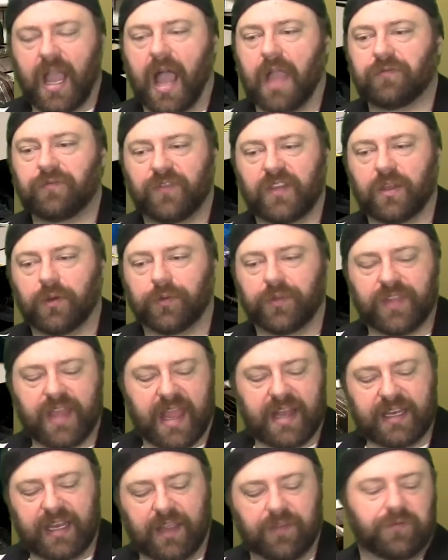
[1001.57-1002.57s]
I feel
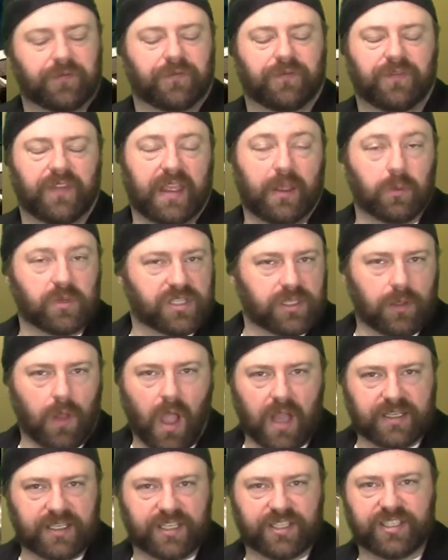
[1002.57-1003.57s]
that if it was
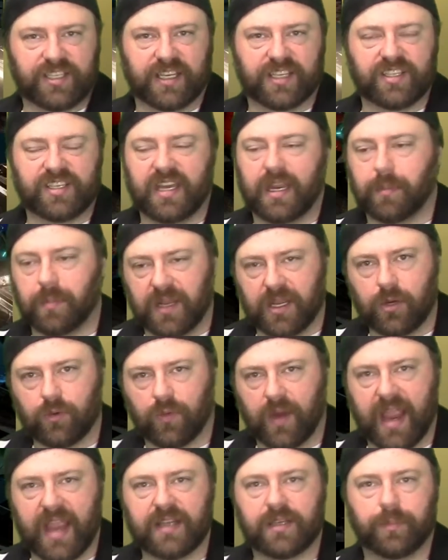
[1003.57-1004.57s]
locked at 60, it'd be
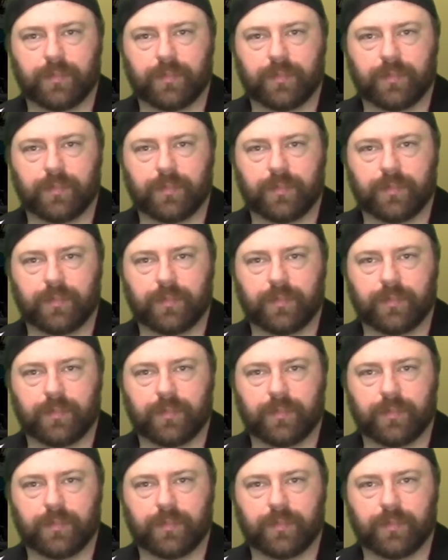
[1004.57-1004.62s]
great,